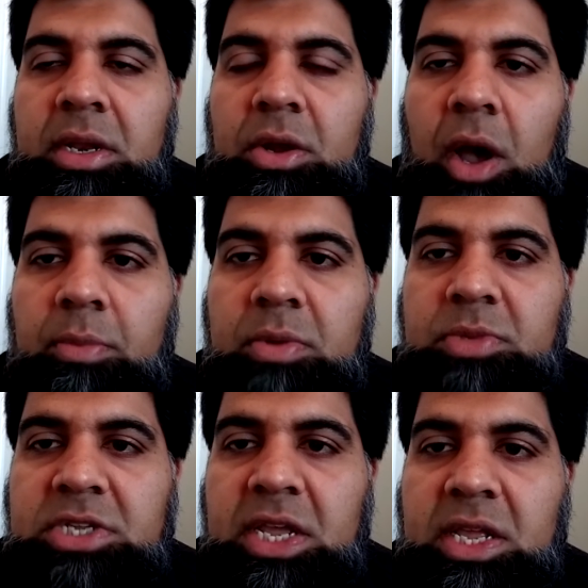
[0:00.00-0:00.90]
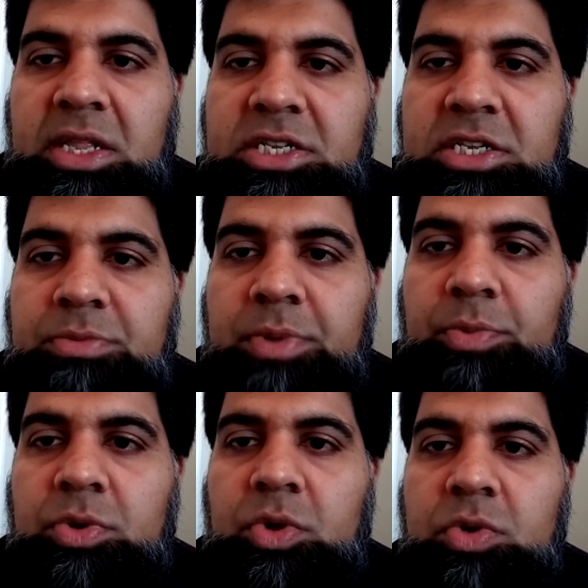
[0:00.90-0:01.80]
Now, common mistake in this is
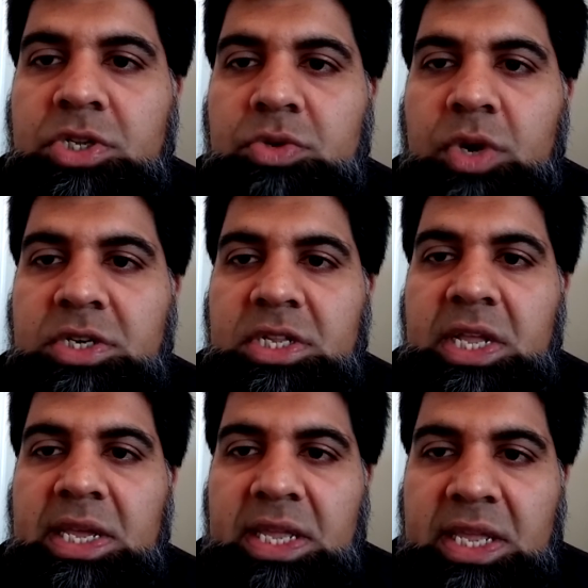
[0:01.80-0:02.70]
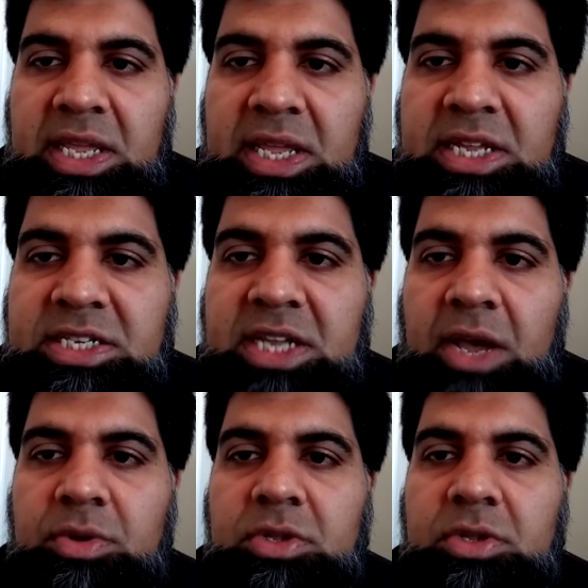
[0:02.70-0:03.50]
people don't stretch the E sound.